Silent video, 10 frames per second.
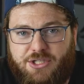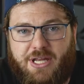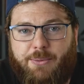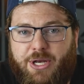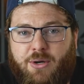So
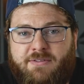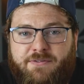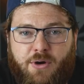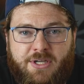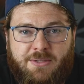that way you don't have to
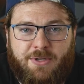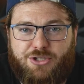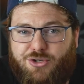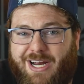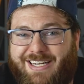focus on
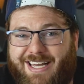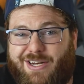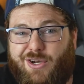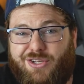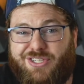trying to get
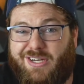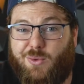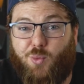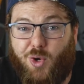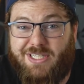it all done
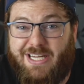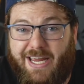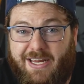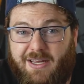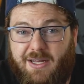in one
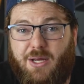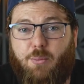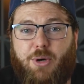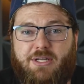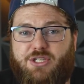take.
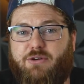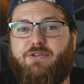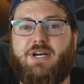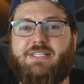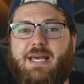But so
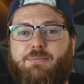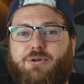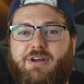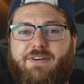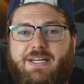for
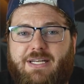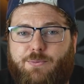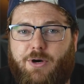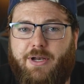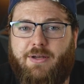example, if I did
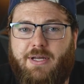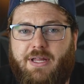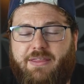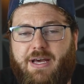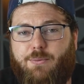one
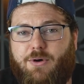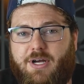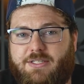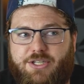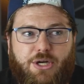that
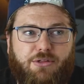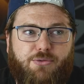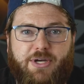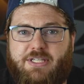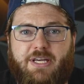was,
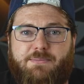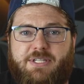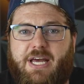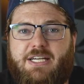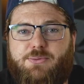3 tips
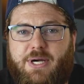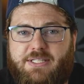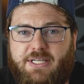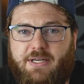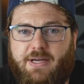to
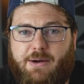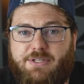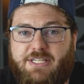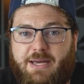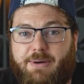XYZ, I would
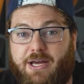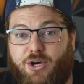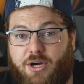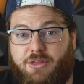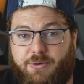say my
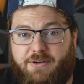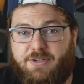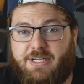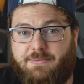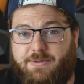hook 3
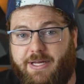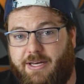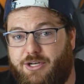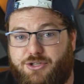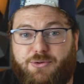different times. So like,
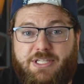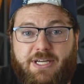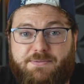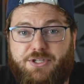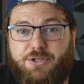here's 3
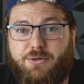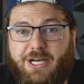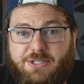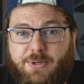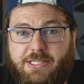tips to do
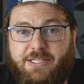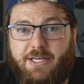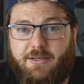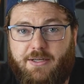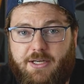
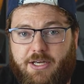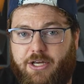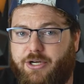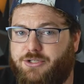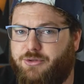XYZ.
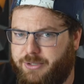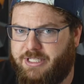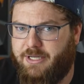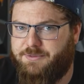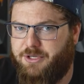Here's 3
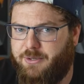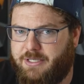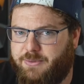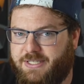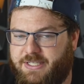tips to do
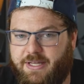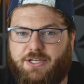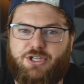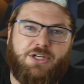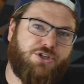XYZ. Like change